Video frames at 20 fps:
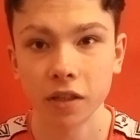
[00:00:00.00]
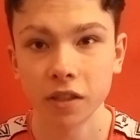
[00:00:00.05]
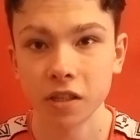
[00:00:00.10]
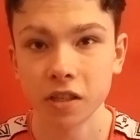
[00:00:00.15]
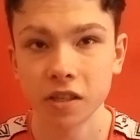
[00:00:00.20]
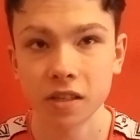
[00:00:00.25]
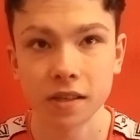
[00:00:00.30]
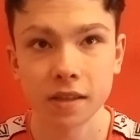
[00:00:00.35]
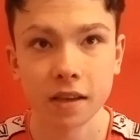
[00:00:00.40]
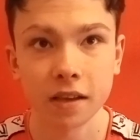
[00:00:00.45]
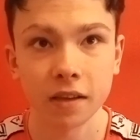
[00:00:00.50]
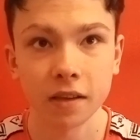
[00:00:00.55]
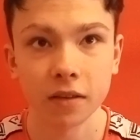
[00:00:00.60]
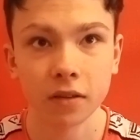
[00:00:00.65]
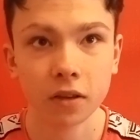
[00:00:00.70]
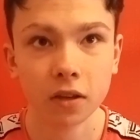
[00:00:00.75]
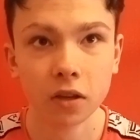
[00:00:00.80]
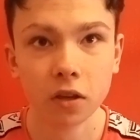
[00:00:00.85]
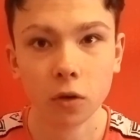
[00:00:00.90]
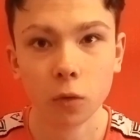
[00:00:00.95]
I just think
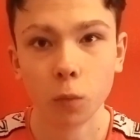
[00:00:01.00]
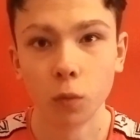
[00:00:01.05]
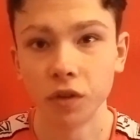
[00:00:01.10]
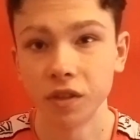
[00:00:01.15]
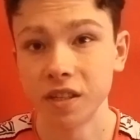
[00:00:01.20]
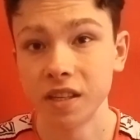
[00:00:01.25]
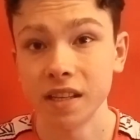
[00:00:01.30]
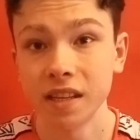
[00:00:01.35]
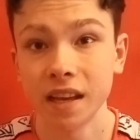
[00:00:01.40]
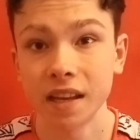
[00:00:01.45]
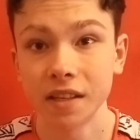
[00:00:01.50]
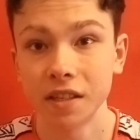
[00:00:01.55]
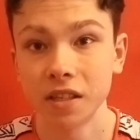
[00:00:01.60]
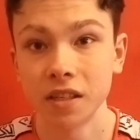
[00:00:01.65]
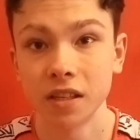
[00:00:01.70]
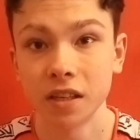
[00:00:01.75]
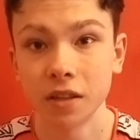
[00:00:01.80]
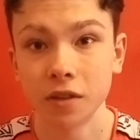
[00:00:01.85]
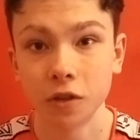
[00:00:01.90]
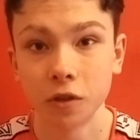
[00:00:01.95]
once he gets
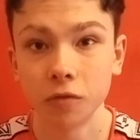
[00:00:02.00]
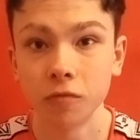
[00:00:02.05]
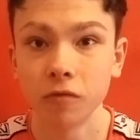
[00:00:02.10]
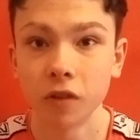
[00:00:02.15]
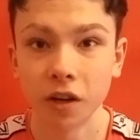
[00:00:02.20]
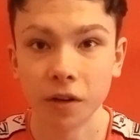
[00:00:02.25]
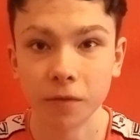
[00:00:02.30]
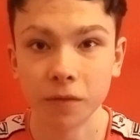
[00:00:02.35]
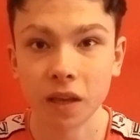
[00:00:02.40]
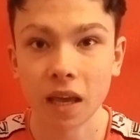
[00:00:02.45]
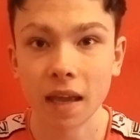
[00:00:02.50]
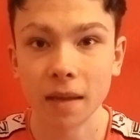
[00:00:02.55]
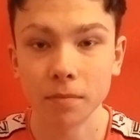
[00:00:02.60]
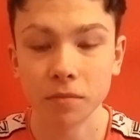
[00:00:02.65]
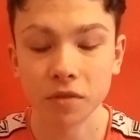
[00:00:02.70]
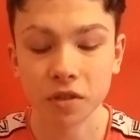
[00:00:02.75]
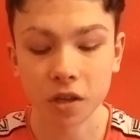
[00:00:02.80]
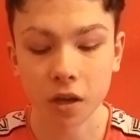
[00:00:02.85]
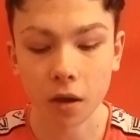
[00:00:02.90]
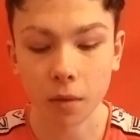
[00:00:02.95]
a good run of
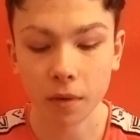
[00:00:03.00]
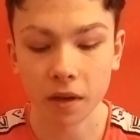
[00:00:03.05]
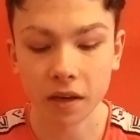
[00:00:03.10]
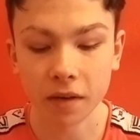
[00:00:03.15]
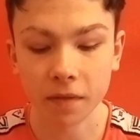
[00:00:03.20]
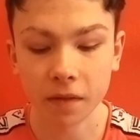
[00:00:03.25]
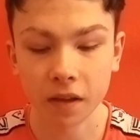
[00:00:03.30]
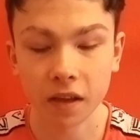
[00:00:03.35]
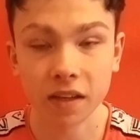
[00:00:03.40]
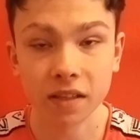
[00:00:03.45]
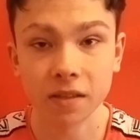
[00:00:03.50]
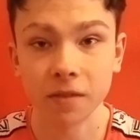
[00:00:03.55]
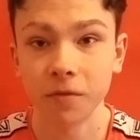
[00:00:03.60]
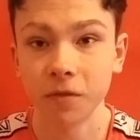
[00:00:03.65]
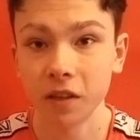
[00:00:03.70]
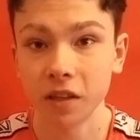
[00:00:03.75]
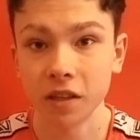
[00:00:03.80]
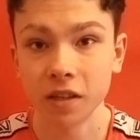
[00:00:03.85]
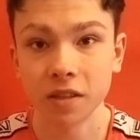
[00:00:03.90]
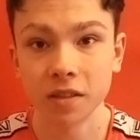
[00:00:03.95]
games going, and if
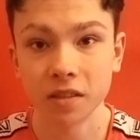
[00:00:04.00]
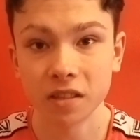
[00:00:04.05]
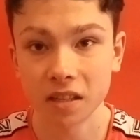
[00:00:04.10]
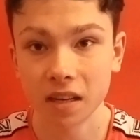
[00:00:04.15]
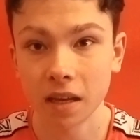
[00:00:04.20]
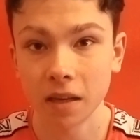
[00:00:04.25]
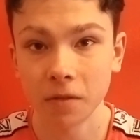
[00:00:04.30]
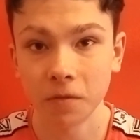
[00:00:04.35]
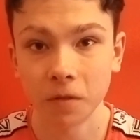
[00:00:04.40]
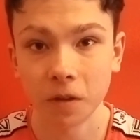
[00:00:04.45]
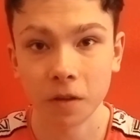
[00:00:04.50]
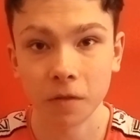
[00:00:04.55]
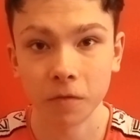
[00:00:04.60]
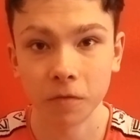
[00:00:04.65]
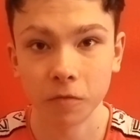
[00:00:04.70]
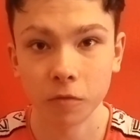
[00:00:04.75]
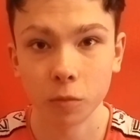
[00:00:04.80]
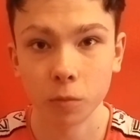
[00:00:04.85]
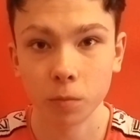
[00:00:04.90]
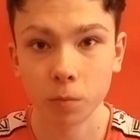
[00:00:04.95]
he can stay fit
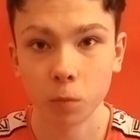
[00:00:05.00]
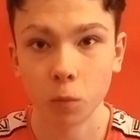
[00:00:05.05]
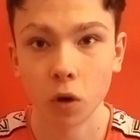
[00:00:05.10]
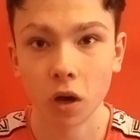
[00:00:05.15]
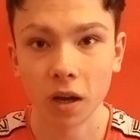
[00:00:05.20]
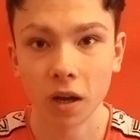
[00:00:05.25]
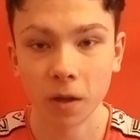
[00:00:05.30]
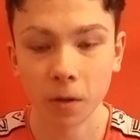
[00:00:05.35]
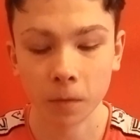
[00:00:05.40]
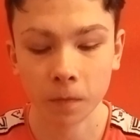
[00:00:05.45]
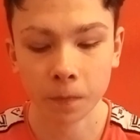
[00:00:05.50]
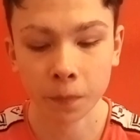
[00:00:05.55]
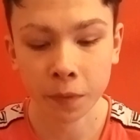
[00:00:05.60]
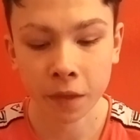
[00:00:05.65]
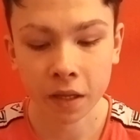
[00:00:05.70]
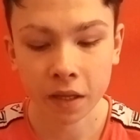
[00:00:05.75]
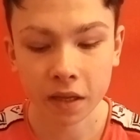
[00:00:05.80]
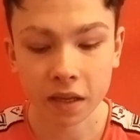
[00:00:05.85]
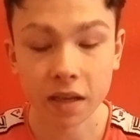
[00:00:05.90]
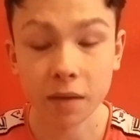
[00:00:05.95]
for a while,
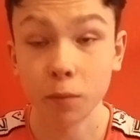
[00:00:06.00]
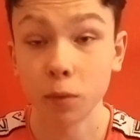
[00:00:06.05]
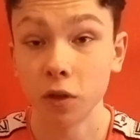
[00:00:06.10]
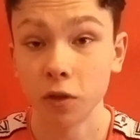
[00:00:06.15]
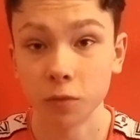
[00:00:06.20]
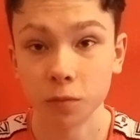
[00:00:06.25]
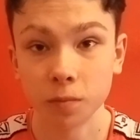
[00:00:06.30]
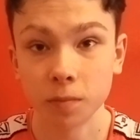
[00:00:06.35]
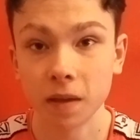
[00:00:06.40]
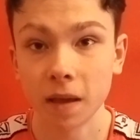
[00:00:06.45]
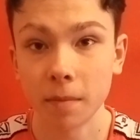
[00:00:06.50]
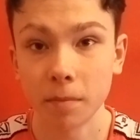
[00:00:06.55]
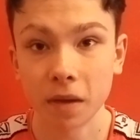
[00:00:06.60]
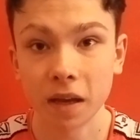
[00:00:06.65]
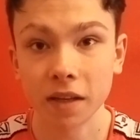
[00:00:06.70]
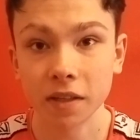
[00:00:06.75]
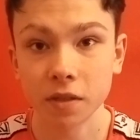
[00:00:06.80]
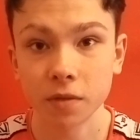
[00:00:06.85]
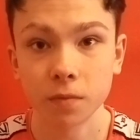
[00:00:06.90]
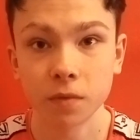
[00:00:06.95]
he will get
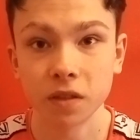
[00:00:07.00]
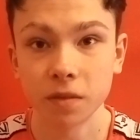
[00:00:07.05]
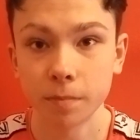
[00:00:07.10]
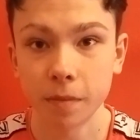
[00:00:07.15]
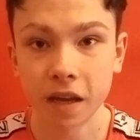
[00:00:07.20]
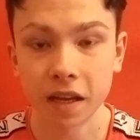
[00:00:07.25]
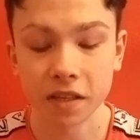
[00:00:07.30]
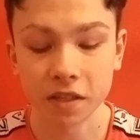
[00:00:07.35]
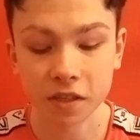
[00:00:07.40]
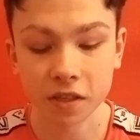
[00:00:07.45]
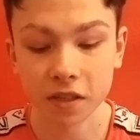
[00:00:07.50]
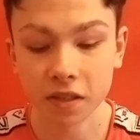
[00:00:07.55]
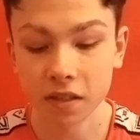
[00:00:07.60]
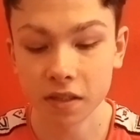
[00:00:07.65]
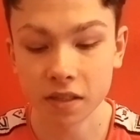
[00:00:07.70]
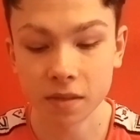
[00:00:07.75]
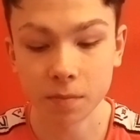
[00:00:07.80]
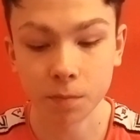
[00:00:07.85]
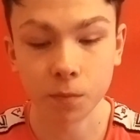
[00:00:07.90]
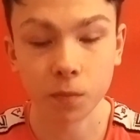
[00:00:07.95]
back to his best.
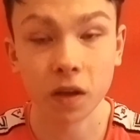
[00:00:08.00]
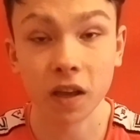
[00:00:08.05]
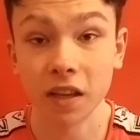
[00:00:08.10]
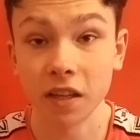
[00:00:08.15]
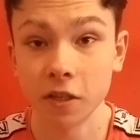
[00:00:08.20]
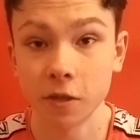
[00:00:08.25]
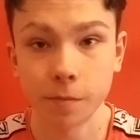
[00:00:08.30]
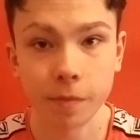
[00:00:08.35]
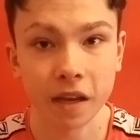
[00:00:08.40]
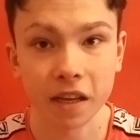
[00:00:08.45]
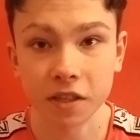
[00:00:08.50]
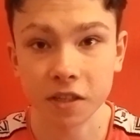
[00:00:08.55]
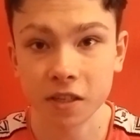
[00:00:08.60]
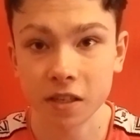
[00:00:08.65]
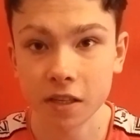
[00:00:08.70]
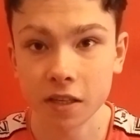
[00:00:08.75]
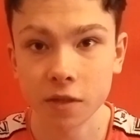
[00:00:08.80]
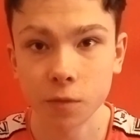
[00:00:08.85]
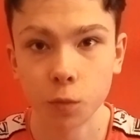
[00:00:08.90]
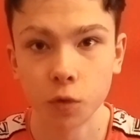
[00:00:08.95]
And uh, his best,
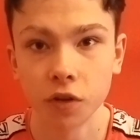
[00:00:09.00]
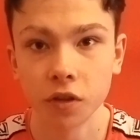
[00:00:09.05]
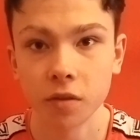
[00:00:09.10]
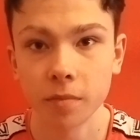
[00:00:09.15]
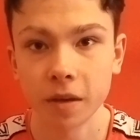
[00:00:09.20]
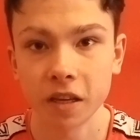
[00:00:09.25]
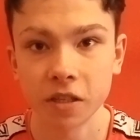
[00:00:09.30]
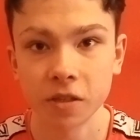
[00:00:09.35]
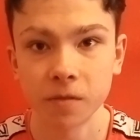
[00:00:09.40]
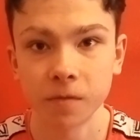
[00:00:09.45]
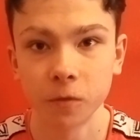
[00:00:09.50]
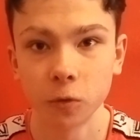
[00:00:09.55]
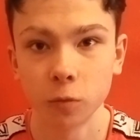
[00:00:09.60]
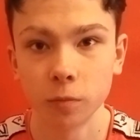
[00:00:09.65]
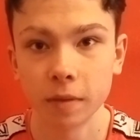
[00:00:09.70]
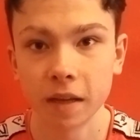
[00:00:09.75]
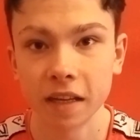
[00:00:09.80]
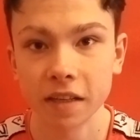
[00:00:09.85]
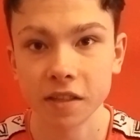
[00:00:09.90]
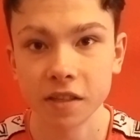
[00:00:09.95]
he is one of the best
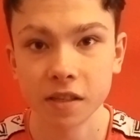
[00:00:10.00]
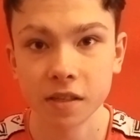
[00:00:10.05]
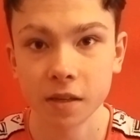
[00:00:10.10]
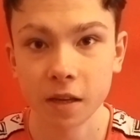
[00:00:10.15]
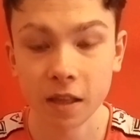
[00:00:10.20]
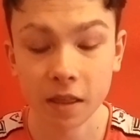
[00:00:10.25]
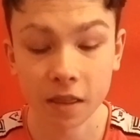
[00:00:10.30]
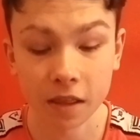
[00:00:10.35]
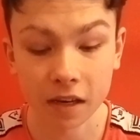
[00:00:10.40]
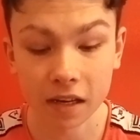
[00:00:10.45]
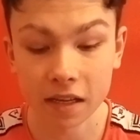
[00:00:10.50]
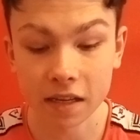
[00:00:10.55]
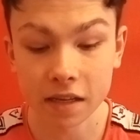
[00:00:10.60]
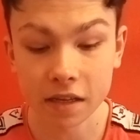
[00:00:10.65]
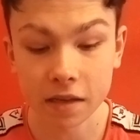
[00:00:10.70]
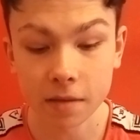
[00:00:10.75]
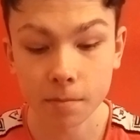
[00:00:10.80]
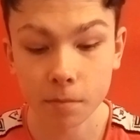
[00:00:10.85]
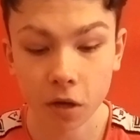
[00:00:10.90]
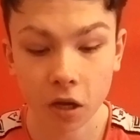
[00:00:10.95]
fullbacks in the
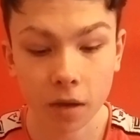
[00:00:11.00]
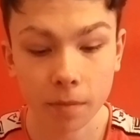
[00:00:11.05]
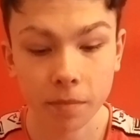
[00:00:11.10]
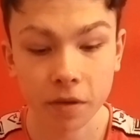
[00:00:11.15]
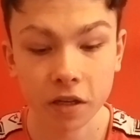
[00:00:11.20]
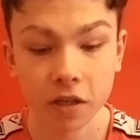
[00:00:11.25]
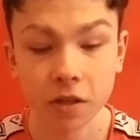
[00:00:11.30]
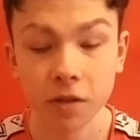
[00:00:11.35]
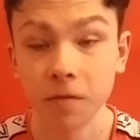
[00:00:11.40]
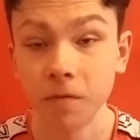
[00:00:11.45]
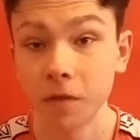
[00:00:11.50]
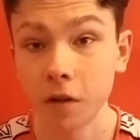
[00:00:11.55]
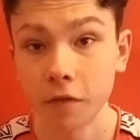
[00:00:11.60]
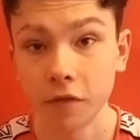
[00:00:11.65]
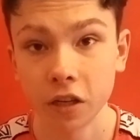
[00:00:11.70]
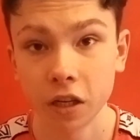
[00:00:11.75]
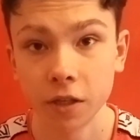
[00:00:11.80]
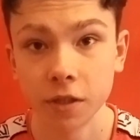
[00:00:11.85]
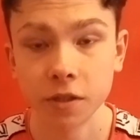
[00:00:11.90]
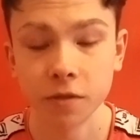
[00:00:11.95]
league, in my opinion.
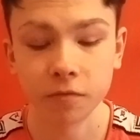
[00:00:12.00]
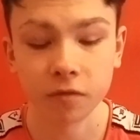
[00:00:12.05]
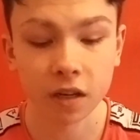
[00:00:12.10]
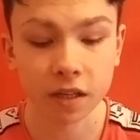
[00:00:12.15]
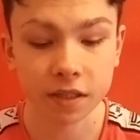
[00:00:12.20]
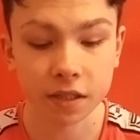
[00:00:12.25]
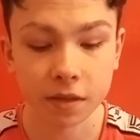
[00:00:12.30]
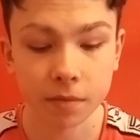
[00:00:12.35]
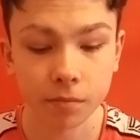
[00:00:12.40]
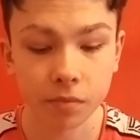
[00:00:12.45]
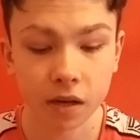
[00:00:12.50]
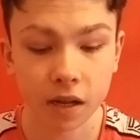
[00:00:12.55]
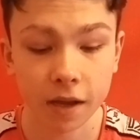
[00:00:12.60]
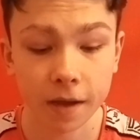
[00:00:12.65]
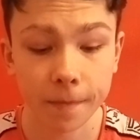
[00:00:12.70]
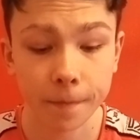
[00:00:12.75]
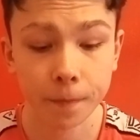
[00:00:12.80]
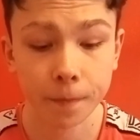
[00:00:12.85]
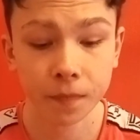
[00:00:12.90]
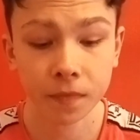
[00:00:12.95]
Very underrated
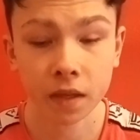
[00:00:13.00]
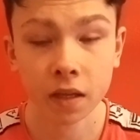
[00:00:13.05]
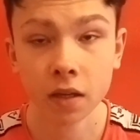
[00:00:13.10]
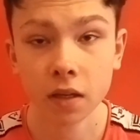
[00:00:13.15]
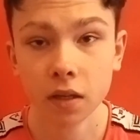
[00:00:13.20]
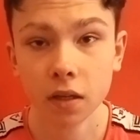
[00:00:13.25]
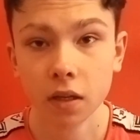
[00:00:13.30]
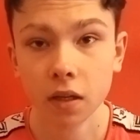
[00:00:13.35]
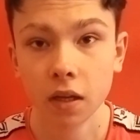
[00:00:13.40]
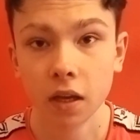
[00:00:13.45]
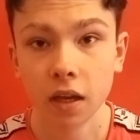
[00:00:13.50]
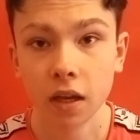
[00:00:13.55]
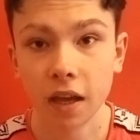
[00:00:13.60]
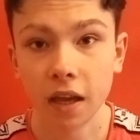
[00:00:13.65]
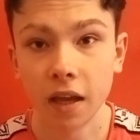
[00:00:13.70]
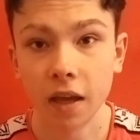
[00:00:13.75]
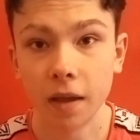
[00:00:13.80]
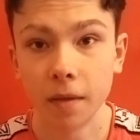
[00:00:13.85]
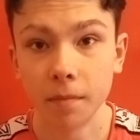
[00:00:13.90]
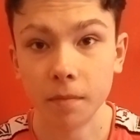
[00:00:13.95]
player
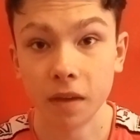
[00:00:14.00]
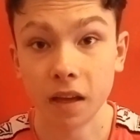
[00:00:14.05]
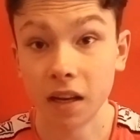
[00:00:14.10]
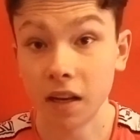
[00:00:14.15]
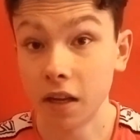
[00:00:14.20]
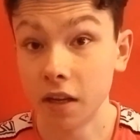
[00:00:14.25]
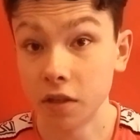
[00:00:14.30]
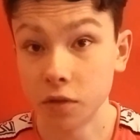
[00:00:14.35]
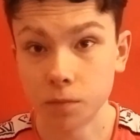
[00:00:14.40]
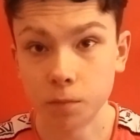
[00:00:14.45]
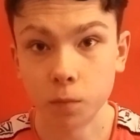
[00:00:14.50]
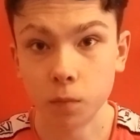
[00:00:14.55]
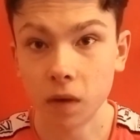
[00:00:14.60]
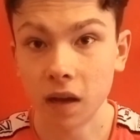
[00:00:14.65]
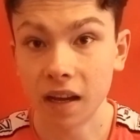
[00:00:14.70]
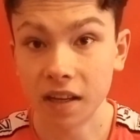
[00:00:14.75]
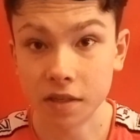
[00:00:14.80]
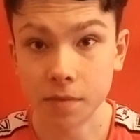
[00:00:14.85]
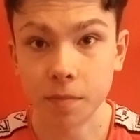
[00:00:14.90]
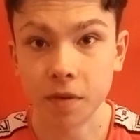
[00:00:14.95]
um, and, and,
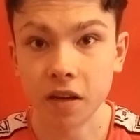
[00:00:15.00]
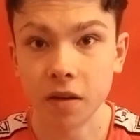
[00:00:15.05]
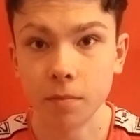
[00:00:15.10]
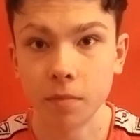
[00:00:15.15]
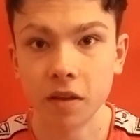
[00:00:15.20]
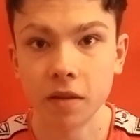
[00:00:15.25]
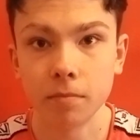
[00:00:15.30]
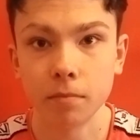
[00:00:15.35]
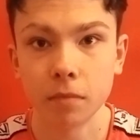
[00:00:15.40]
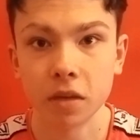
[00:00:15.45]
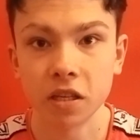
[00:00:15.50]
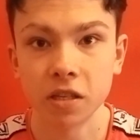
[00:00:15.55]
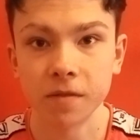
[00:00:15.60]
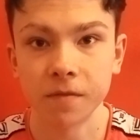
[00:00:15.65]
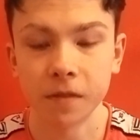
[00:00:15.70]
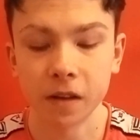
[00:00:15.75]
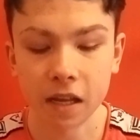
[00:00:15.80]
has been a big miss